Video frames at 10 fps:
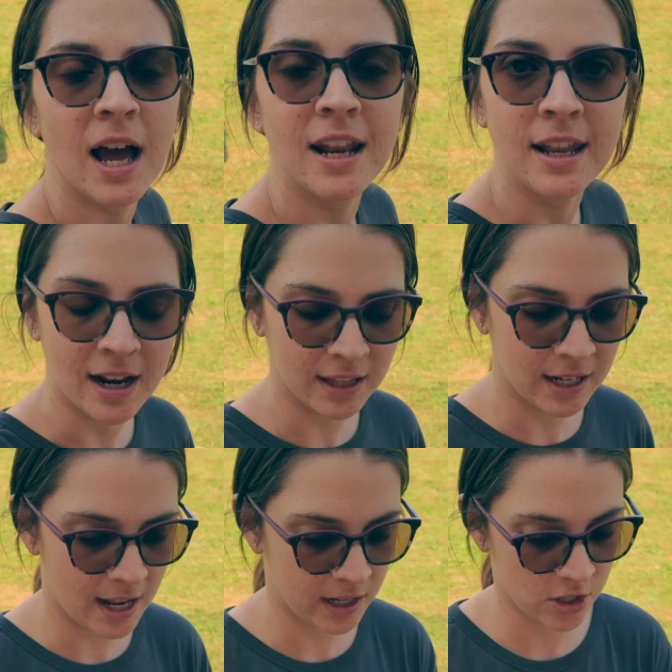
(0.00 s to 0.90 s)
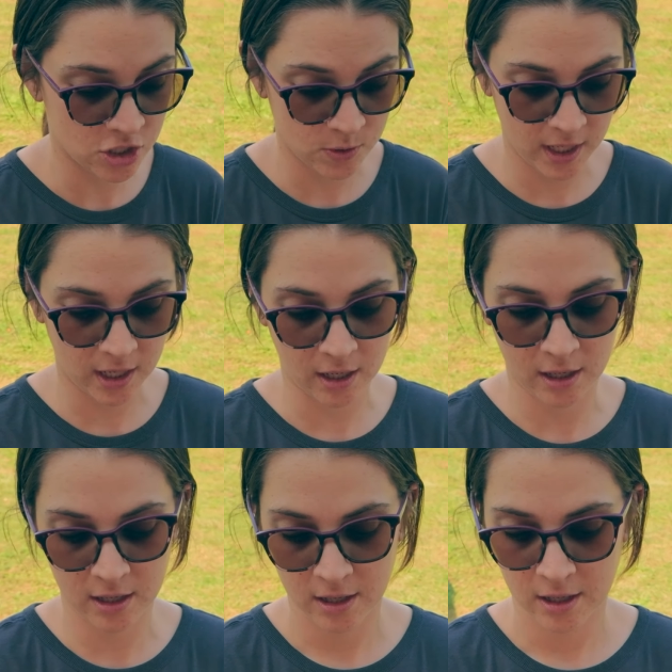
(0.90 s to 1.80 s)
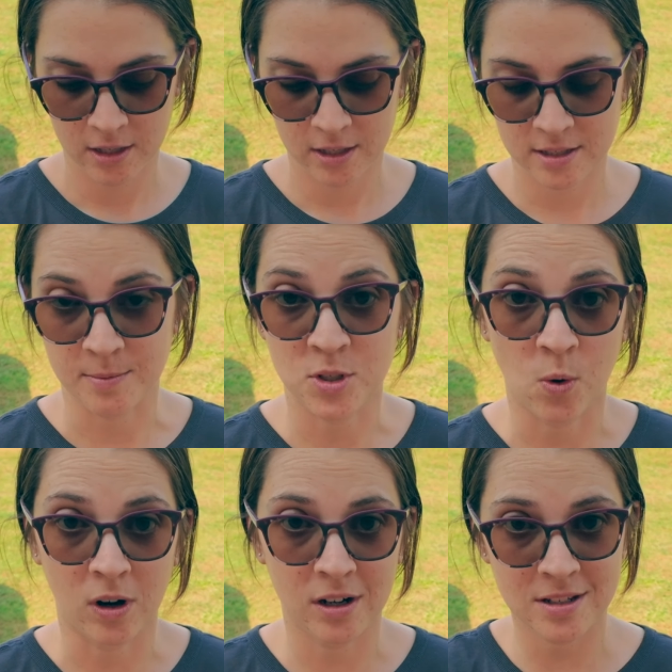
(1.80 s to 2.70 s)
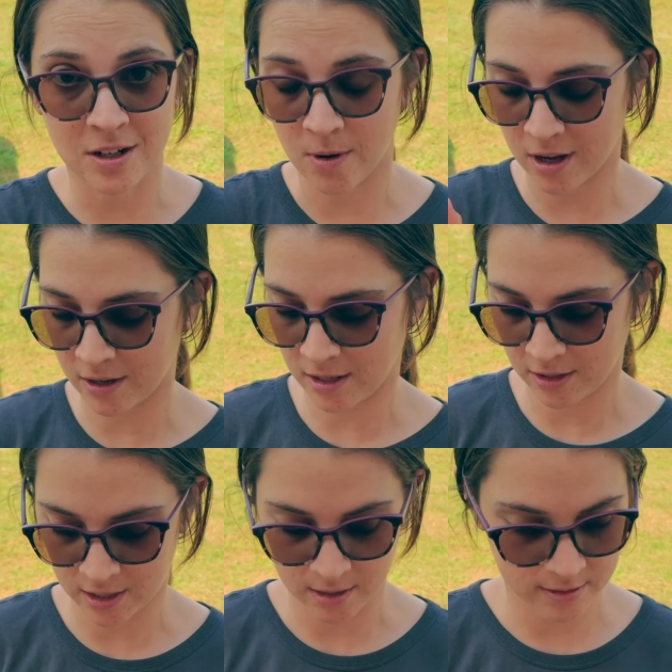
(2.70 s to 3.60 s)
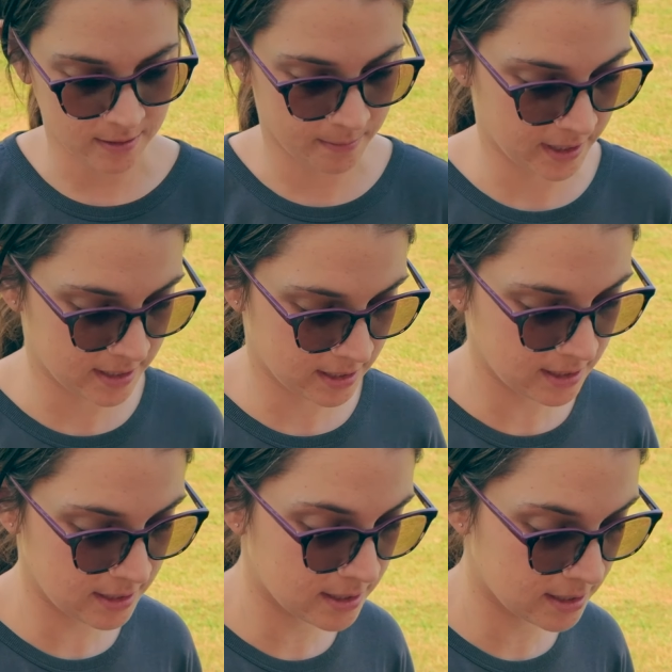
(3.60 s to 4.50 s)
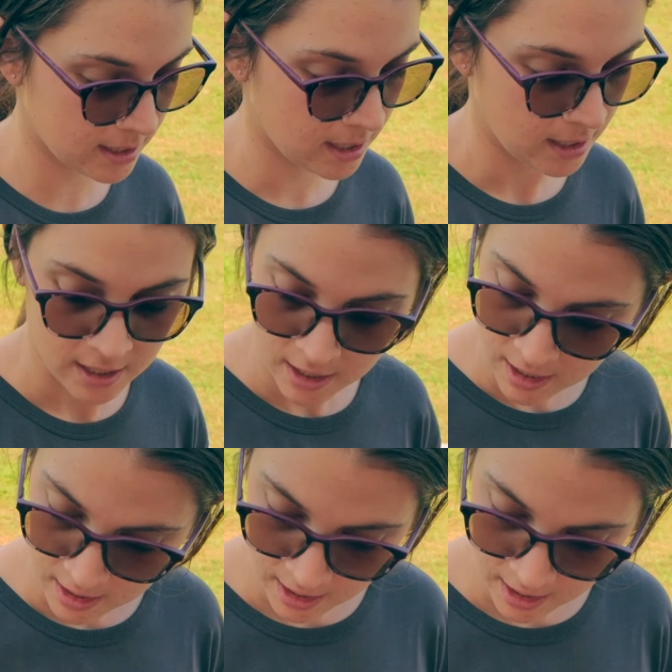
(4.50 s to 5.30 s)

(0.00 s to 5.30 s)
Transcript: Natalie and Eddie are doing some tours. They're walking around looking at some buses. Mom,